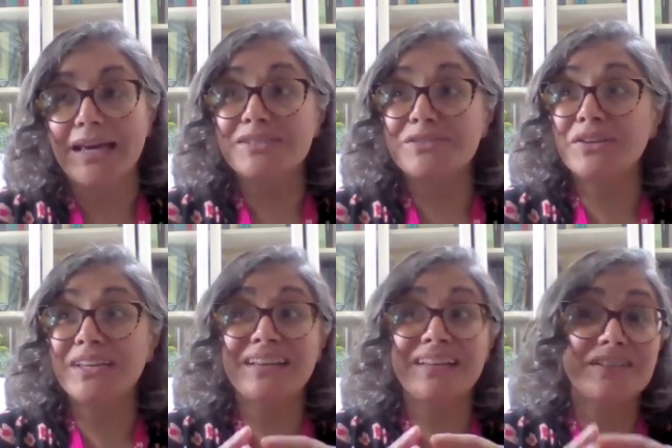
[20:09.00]
It's
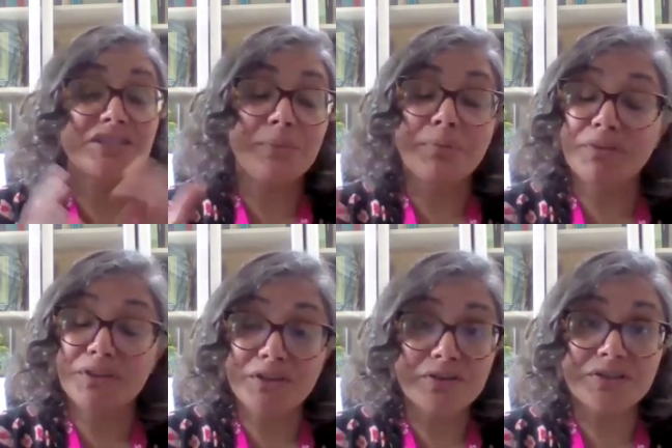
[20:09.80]
looking at the shape of the
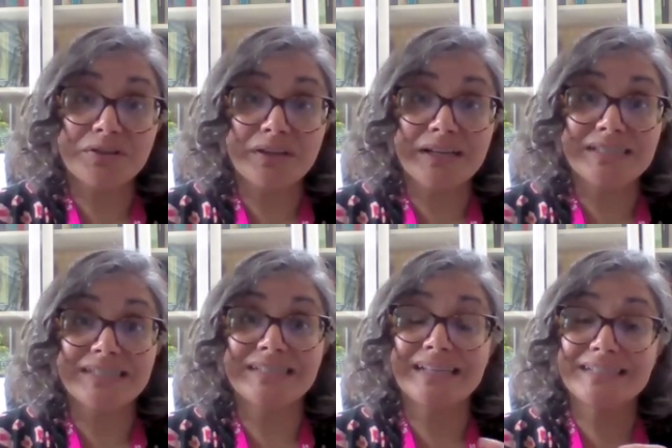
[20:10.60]
uterus.
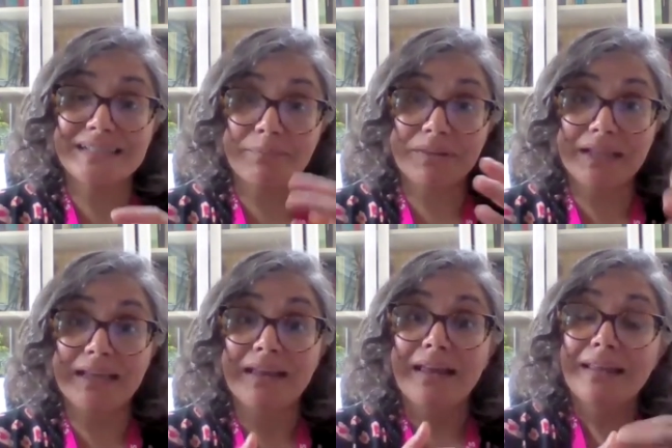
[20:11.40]
Is there
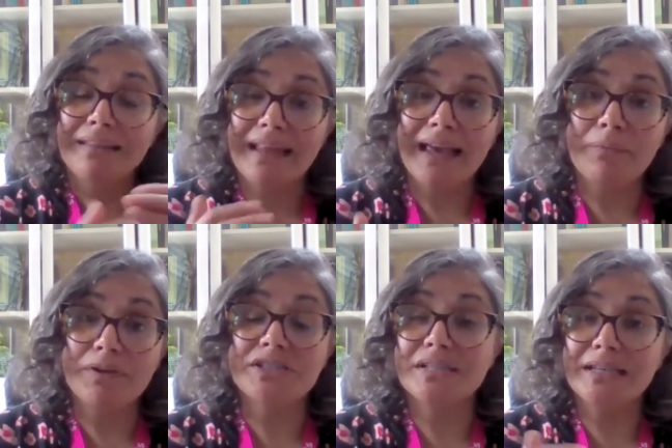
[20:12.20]
something there
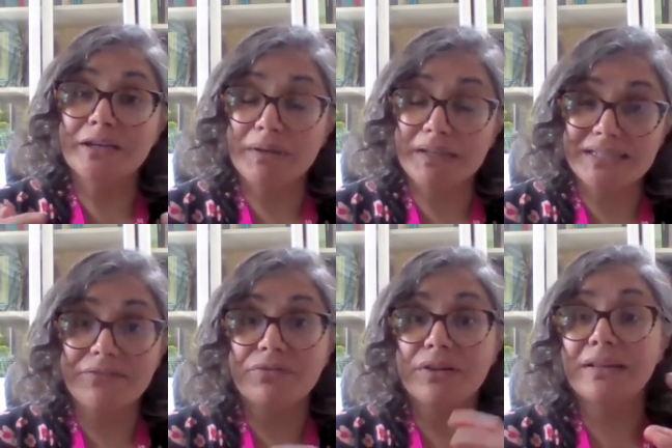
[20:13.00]
which is a little bit
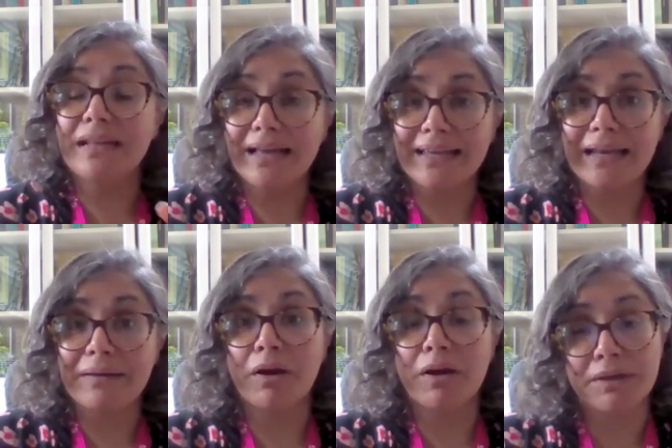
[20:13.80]
different that
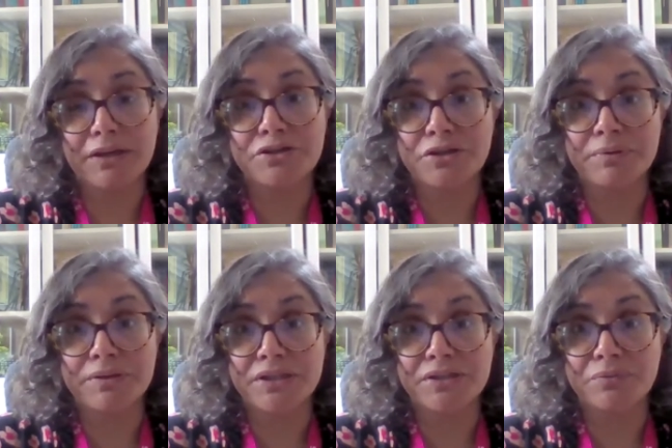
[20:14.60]
again might be
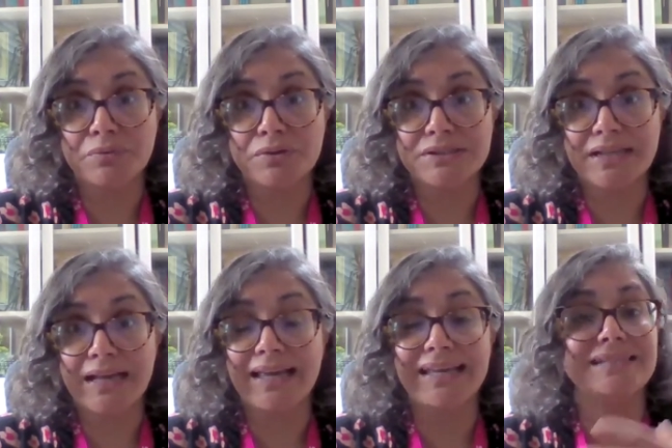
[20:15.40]
contributing towards
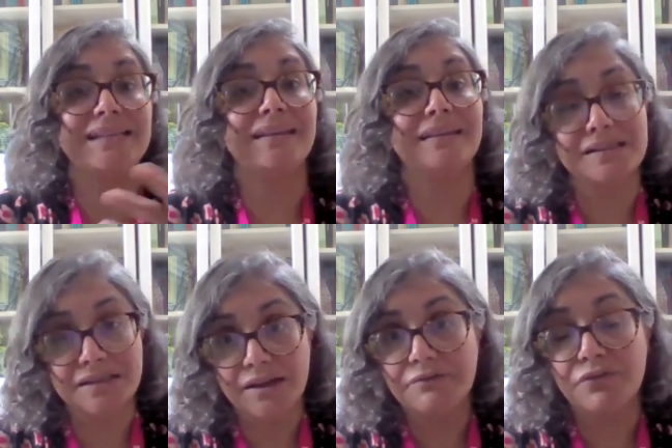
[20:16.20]
that? Is there things
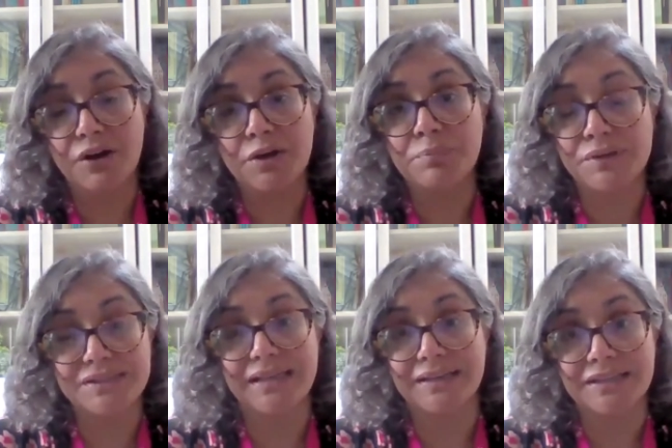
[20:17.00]
like fibroids
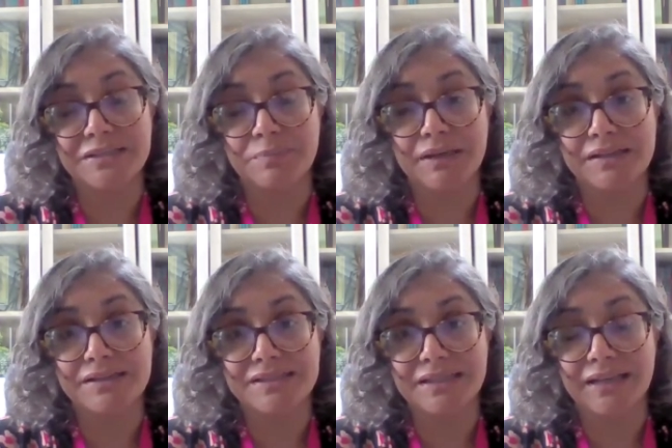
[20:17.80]
that need to be
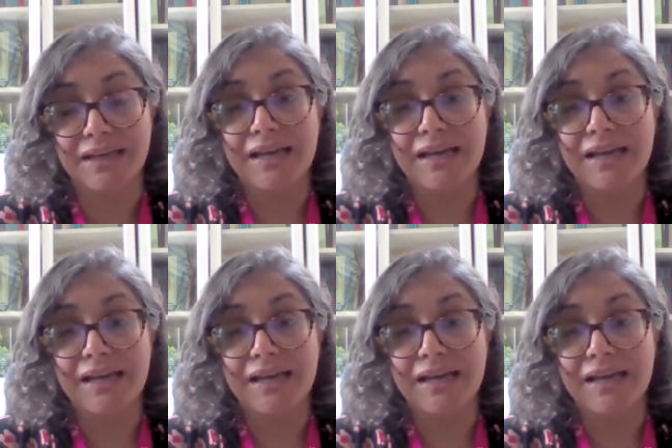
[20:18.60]
considered?